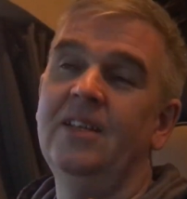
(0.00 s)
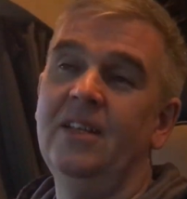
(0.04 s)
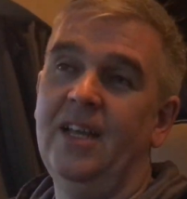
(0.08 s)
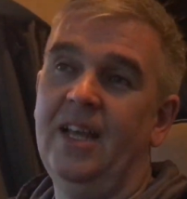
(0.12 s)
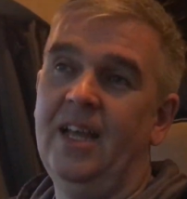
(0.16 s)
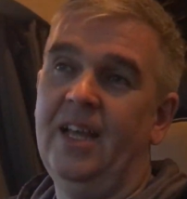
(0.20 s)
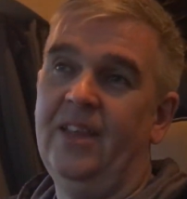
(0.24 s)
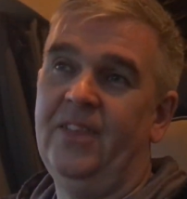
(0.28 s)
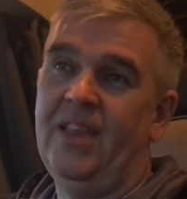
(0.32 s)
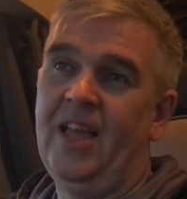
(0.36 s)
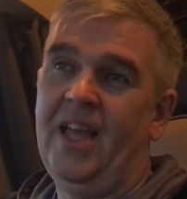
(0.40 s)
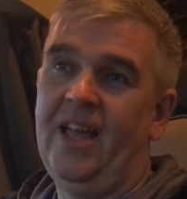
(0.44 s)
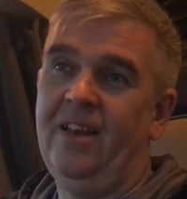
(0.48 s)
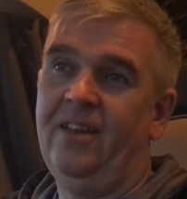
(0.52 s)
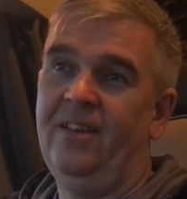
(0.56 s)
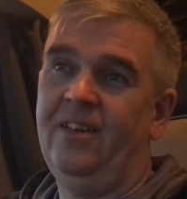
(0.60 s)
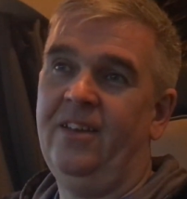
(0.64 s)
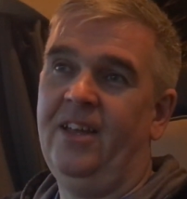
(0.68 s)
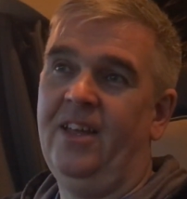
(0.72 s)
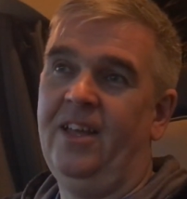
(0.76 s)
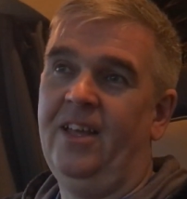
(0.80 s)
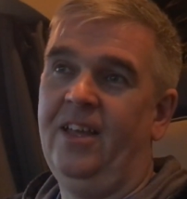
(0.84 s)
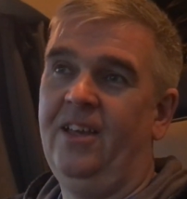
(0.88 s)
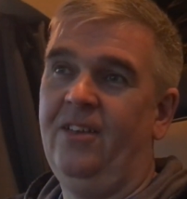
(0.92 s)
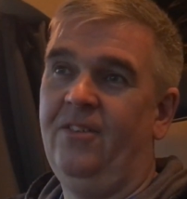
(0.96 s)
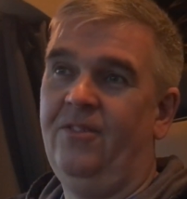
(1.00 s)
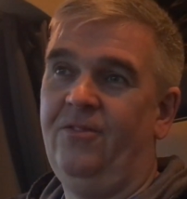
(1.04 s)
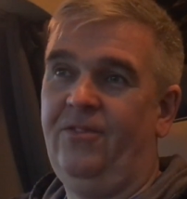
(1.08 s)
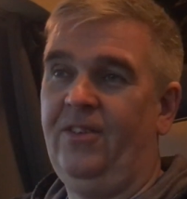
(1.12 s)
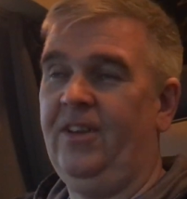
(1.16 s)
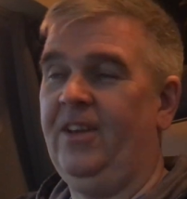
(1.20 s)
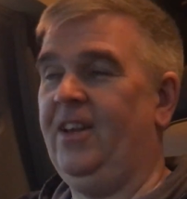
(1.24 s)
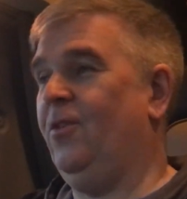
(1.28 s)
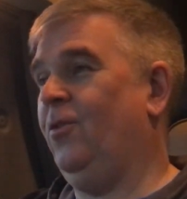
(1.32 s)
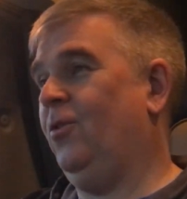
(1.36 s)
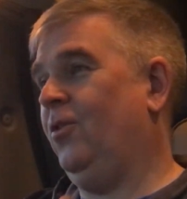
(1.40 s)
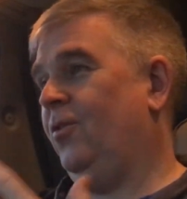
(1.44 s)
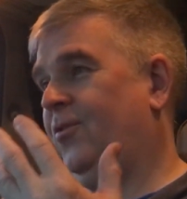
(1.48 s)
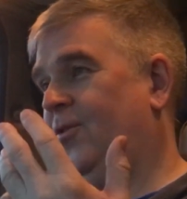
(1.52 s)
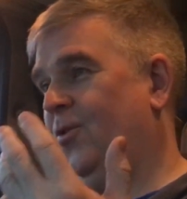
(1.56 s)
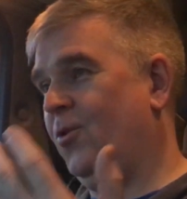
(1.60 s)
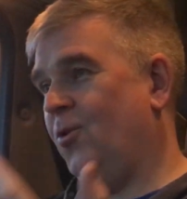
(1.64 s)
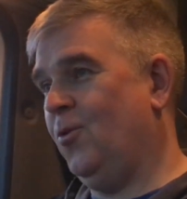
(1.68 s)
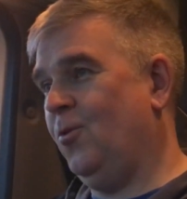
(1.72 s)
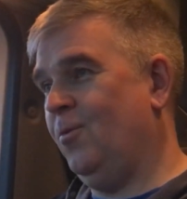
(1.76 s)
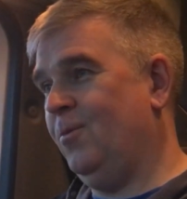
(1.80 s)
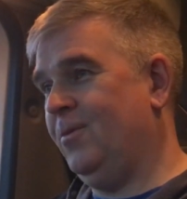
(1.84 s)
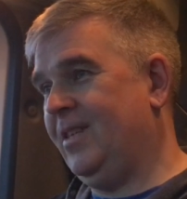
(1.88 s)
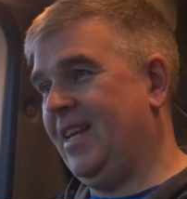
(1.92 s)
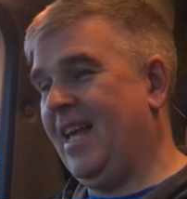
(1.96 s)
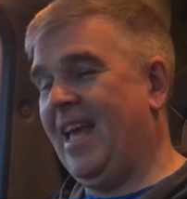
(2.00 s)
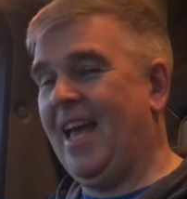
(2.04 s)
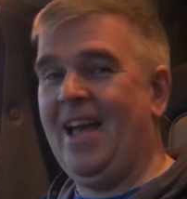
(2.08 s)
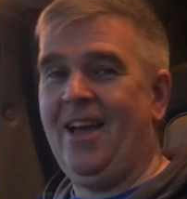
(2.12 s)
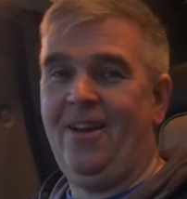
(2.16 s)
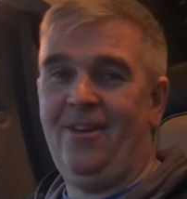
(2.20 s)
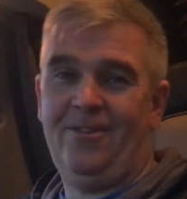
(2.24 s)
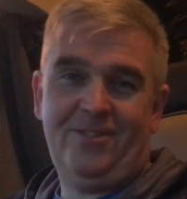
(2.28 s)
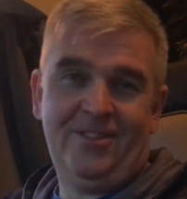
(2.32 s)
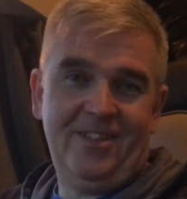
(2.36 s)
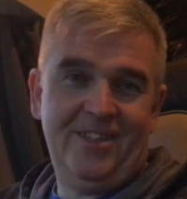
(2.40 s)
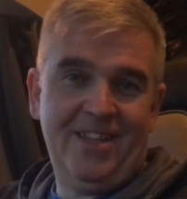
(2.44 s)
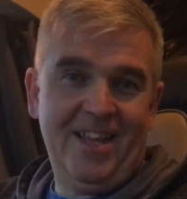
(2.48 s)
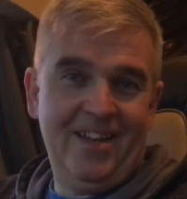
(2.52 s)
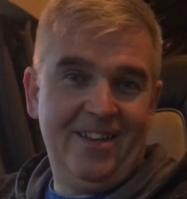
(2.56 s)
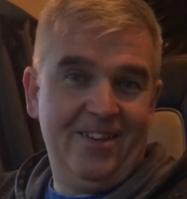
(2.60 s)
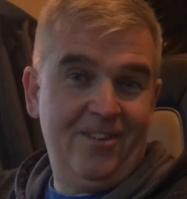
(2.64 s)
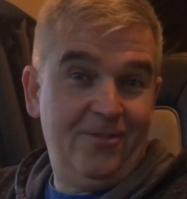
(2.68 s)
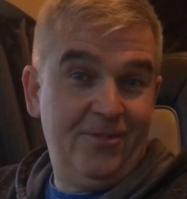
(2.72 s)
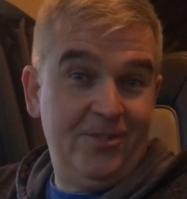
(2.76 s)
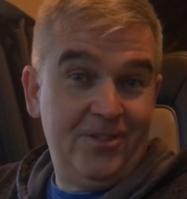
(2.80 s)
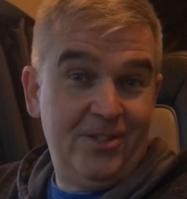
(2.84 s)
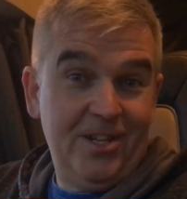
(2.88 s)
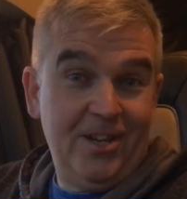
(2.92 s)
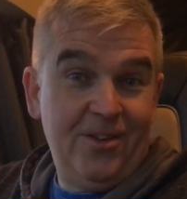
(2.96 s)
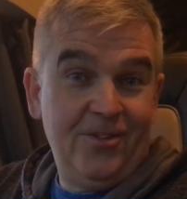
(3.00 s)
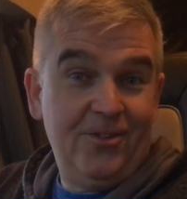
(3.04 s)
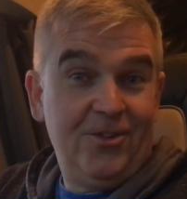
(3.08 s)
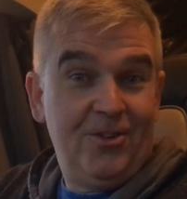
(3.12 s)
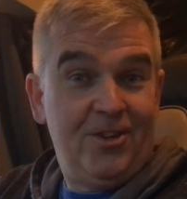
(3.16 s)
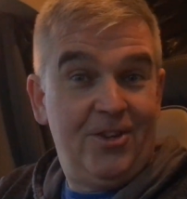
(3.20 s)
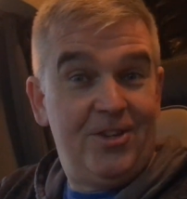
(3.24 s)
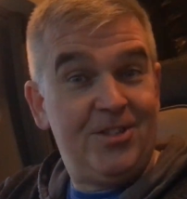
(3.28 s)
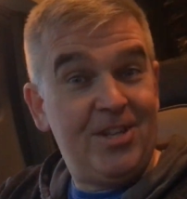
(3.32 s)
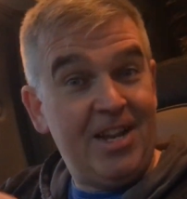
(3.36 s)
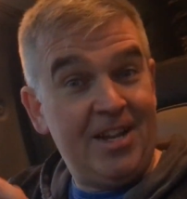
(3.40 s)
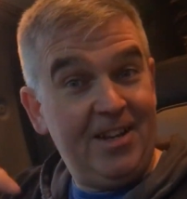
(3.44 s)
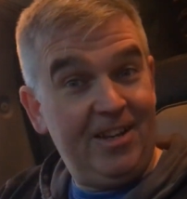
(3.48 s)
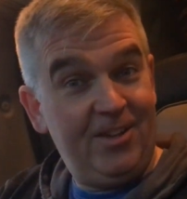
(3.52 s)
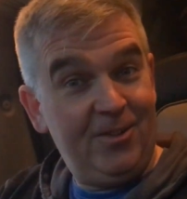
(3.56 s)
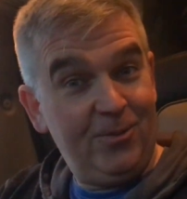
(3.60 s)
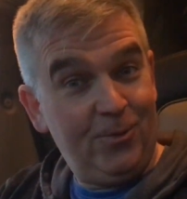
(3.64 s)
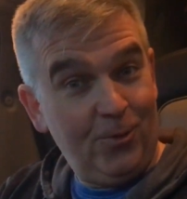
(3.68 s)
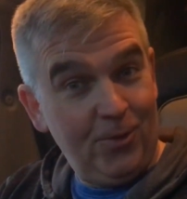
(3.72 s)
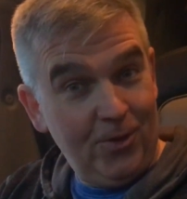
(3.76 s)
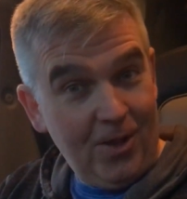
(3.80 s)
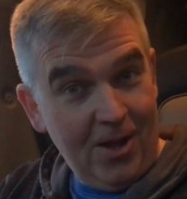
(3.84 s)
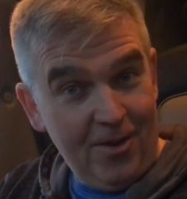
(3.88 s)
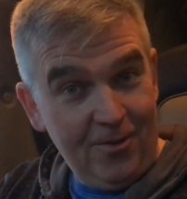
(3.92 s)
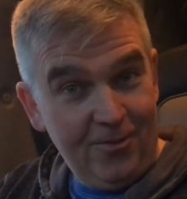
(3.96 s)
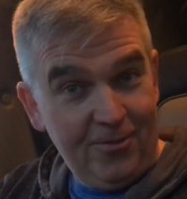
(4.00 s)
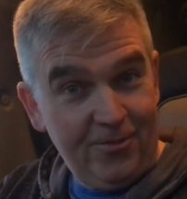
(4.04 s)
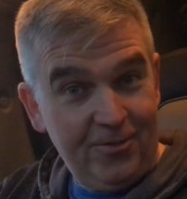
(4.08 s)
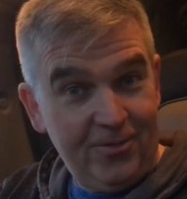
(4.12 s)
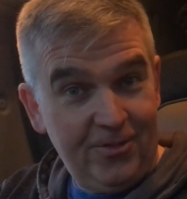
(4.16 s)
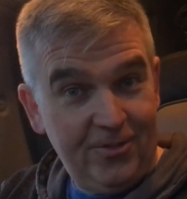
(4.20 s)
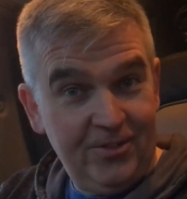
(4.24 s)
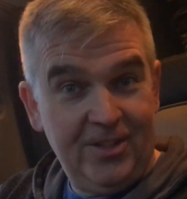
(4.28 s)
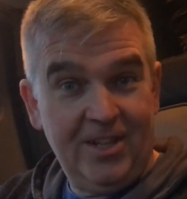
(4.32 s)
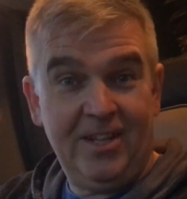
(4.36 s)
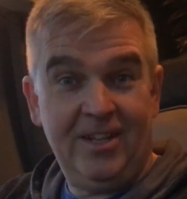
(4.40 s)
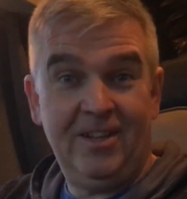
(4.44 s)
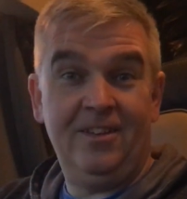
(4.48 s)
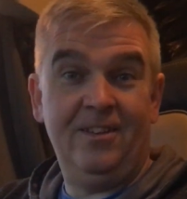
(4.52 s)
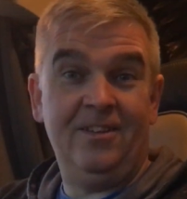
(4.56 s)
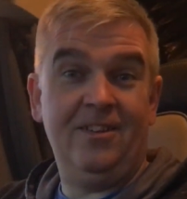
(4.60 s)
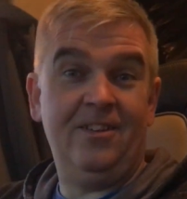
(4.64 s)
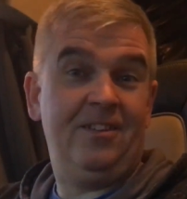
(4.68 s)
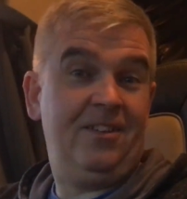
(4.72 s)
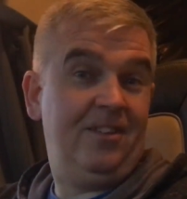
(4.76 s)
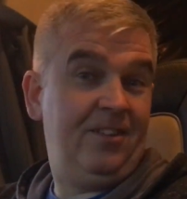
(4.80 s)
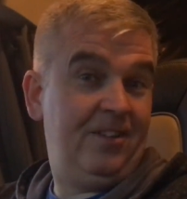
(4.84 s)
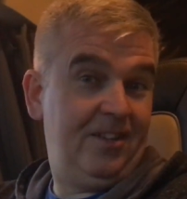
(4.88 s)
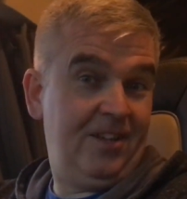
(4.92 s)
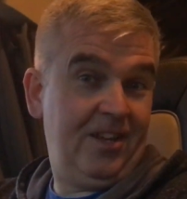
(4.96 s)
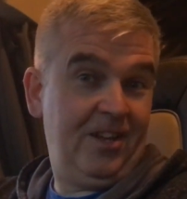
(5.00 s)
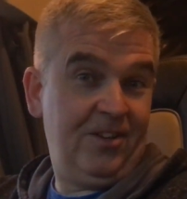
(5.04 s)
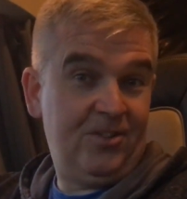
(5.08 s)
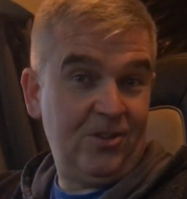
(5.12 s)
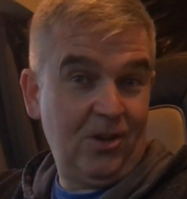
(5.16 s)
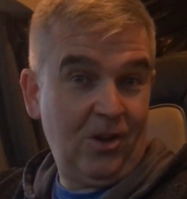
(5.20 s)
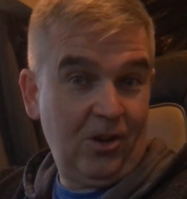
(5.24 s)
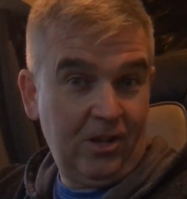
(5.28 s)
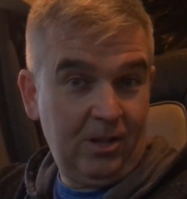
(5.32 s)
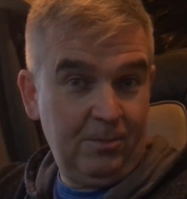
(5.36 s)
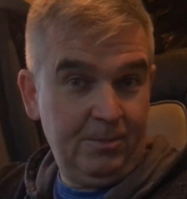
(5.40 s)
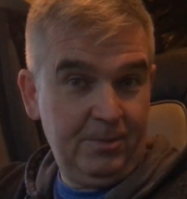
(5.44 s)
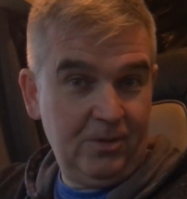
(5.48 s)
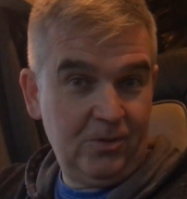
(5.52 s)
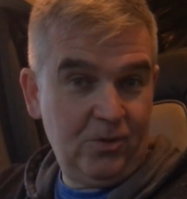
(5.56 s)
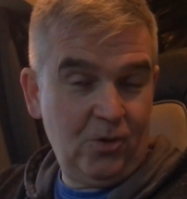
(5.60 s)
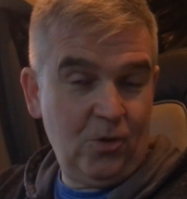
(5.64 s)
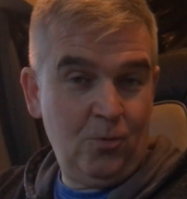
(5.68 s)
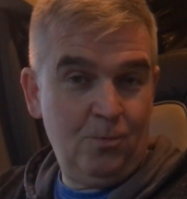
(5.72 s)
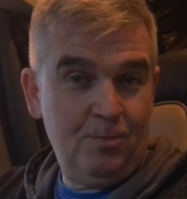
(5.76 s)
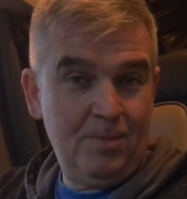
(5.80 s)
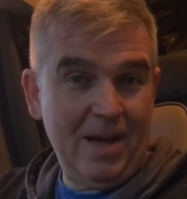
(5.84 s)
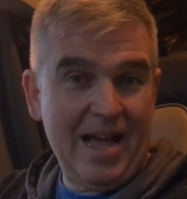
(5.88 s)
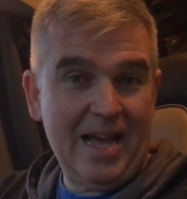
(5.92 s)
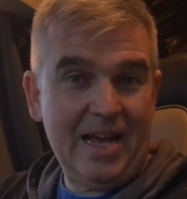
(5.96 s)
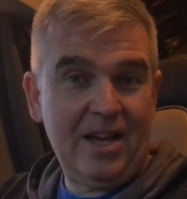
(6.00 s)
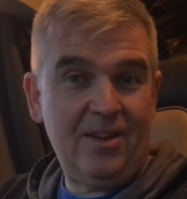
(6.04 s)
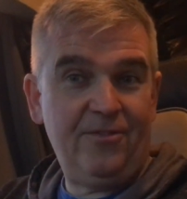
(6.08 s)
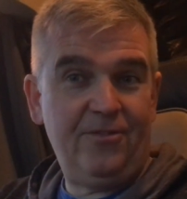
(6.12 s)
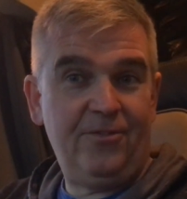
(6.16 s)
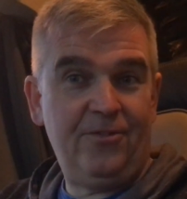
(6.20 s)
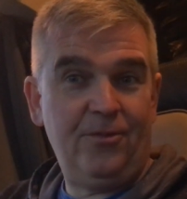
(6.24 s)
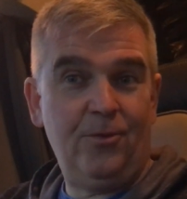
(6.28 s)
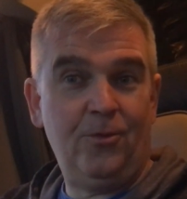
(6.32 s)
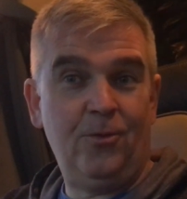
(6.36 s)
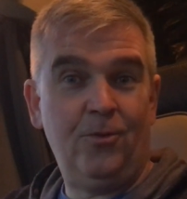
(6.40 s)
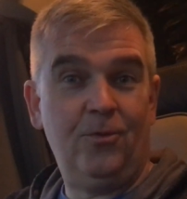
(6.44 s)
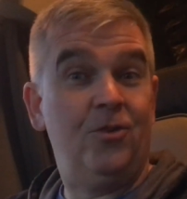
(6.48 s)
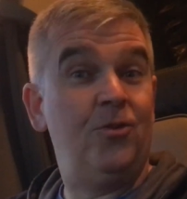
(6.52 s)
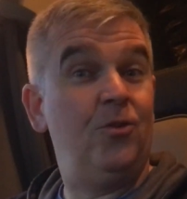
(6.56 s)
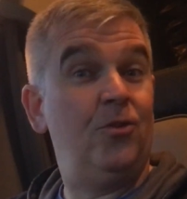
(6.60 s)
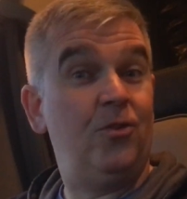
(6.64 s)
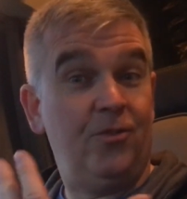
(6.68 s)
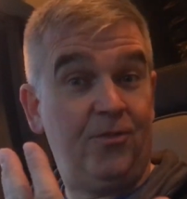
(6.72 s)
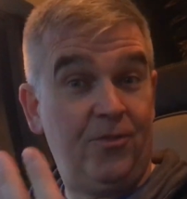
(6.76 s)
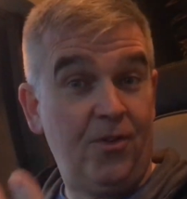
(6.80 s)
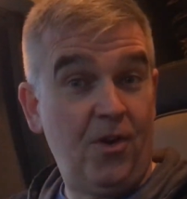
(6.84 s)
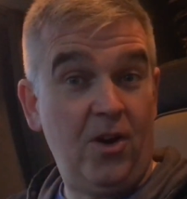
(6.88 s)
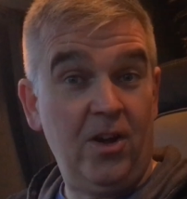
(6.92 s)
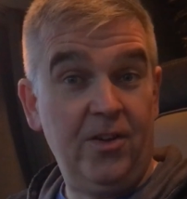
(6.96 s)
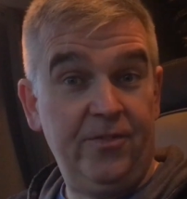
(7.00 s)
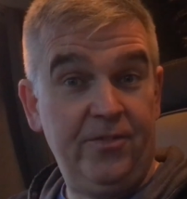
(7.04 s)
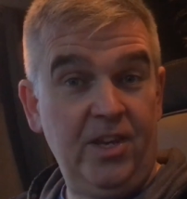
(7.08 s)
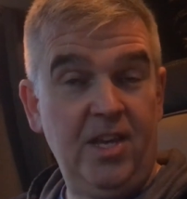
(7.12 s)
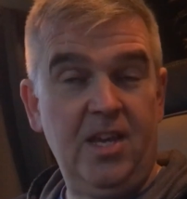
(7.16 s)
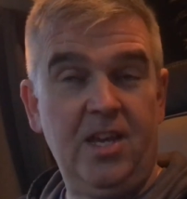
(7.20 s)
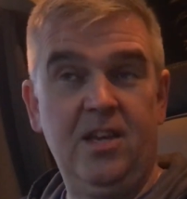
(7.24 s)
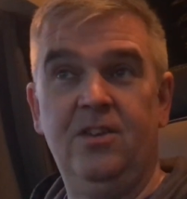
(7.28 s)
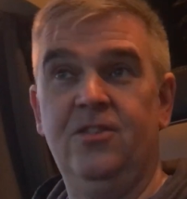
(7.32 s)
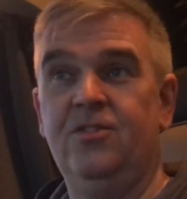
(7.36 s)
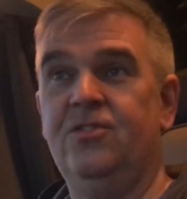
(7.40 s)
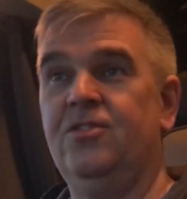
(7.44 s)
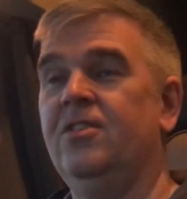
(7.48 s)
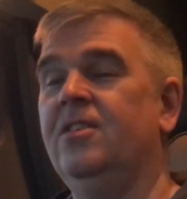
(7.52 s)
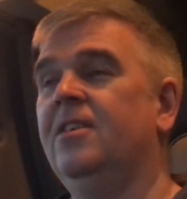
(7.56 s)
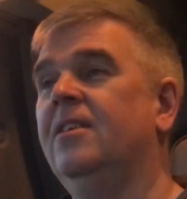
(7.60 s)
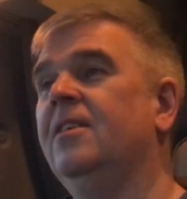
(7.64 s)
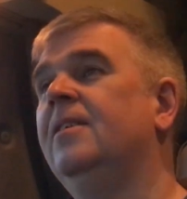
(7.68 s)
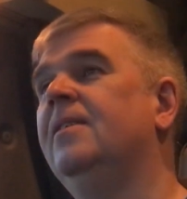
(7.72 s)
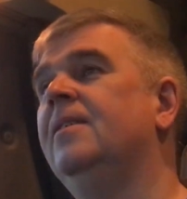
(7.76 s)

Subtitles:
and then filling all the forms out, and then obviously I've got to send it all off, and then the entitlement will come back for another 5 years,